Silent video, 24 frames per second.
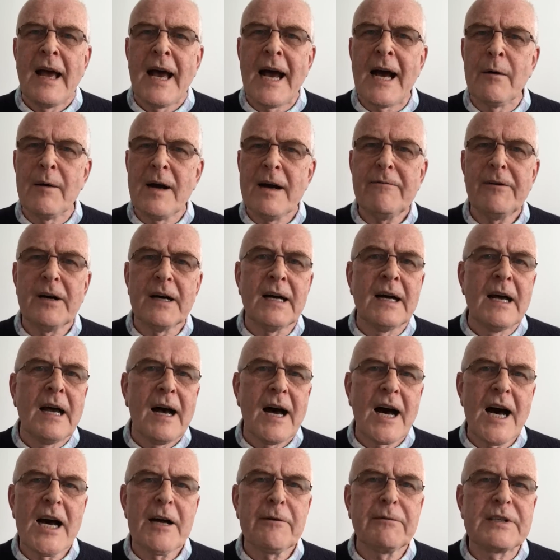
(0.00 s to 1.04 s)
However,
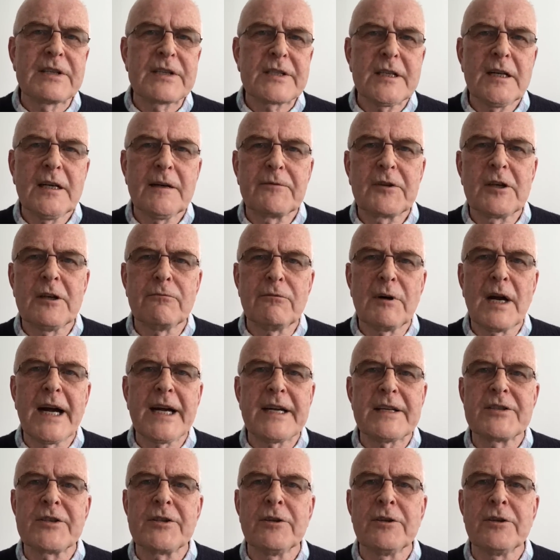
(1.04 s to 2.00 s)
I reserve the right